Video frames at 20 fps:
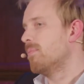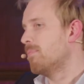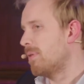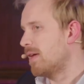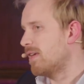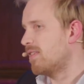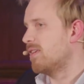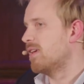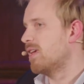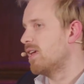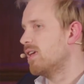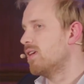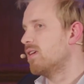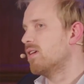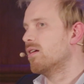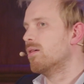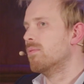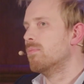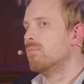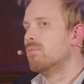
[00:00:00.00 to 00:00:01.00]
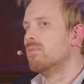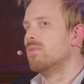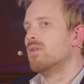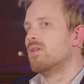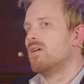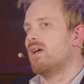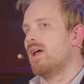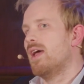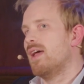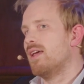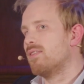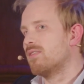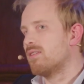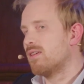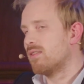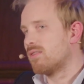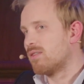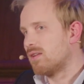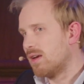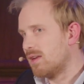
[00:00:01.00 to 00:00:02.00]
basic income as
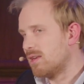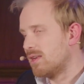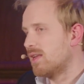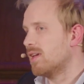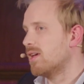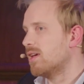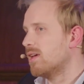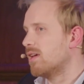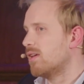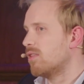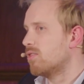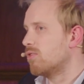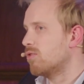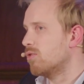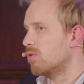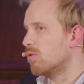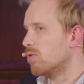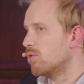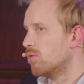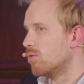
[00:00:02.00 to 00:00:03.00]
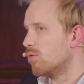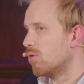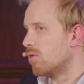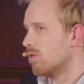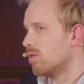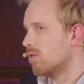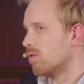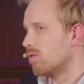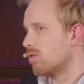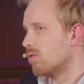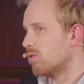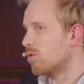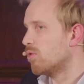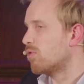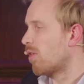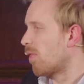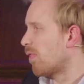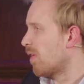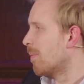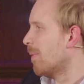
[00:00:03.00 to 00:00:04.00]
an idea to do
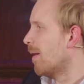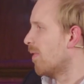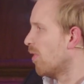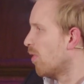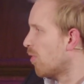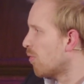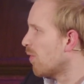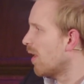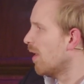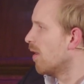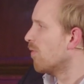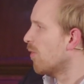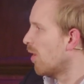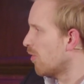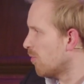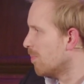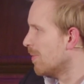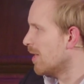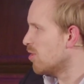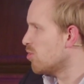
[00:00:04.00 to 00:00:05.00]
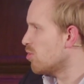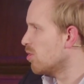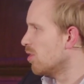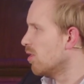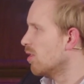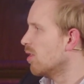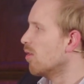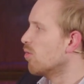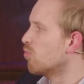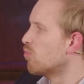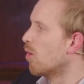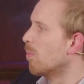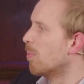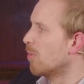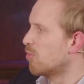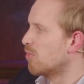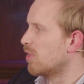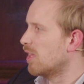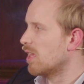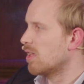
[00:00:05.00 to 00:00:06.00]
something about the threat of automation, you know,
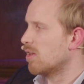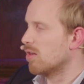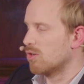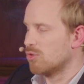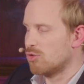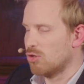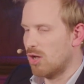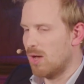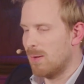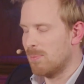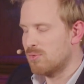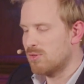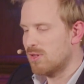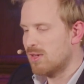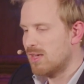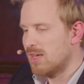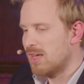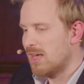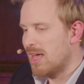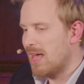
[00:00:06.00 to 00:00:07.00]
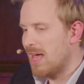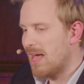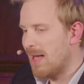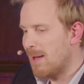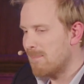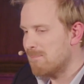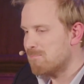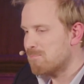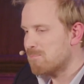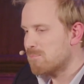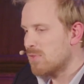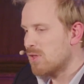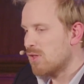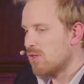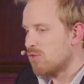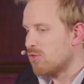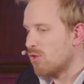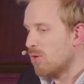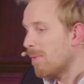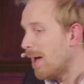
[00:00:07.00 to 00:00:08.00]
robots taking our jobs.
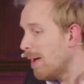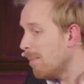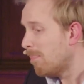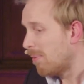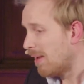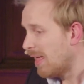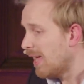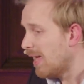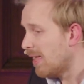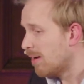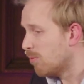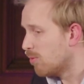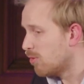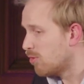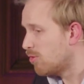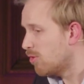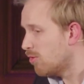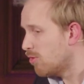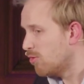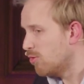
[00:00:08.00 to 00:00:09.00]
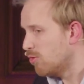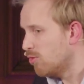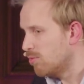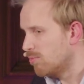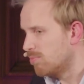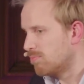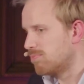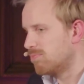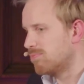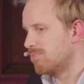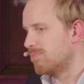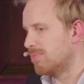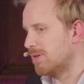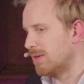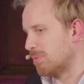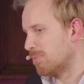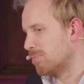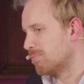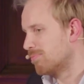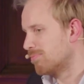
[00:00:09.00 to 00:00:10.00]
So my plan was just to,
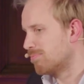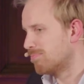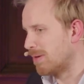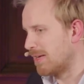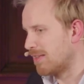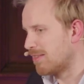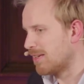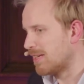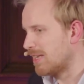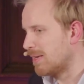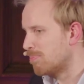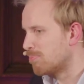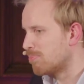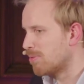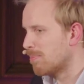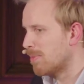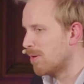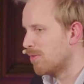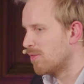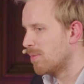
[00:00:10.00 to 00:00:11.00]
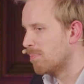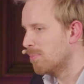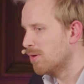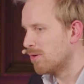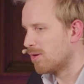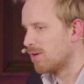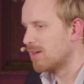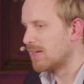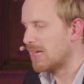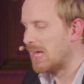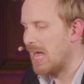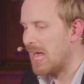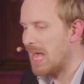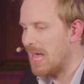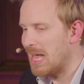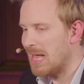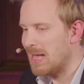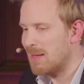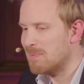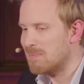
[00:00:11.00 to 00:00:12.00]
well, basically promote the book.
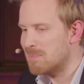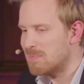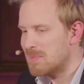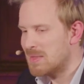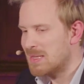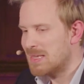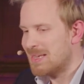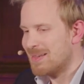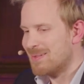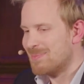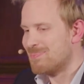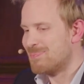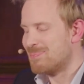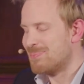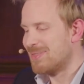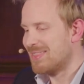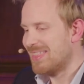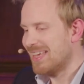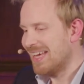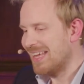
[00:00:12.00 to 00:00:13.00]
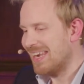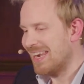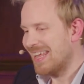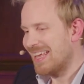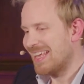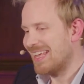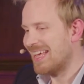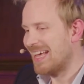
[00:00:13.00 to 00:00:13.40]
But then...